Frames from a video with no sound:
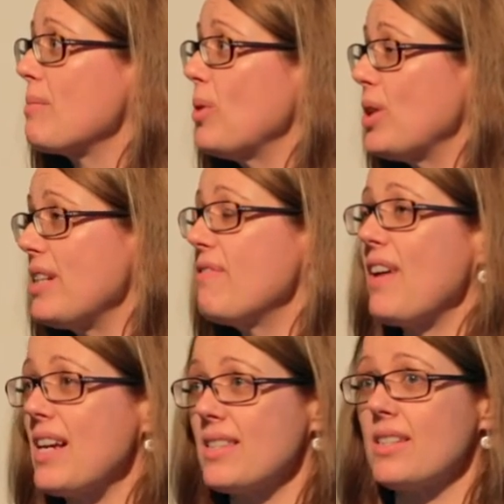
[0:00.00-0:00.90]
and
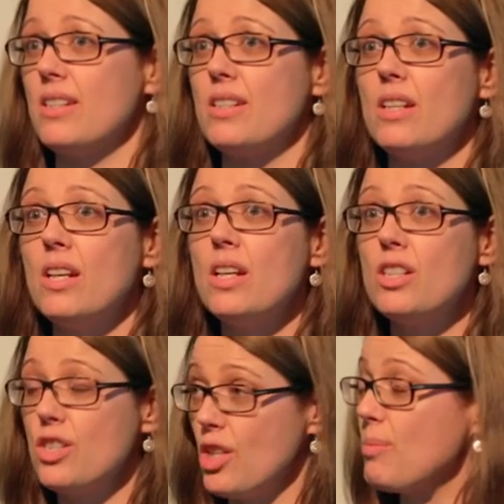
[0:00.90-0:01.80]
multifaceted
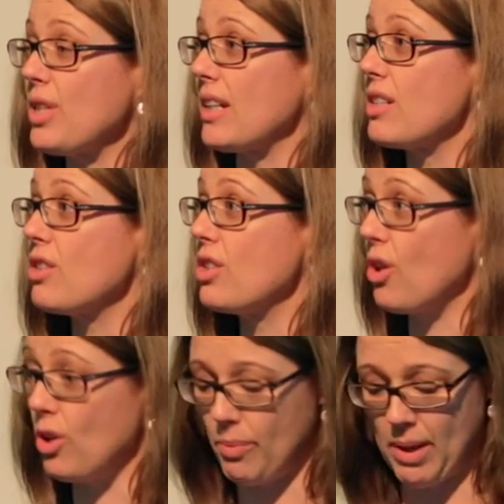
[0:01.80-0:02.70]
subject to
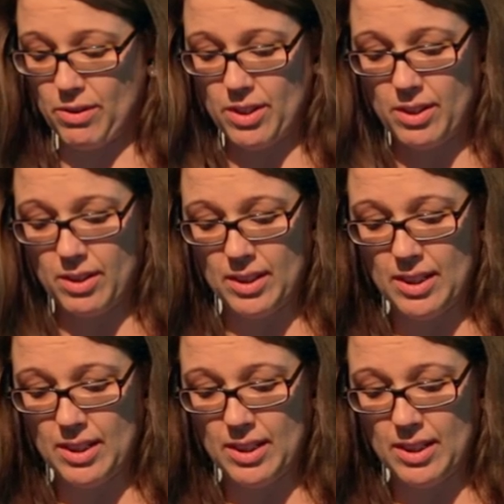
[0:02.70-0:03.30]
talk about?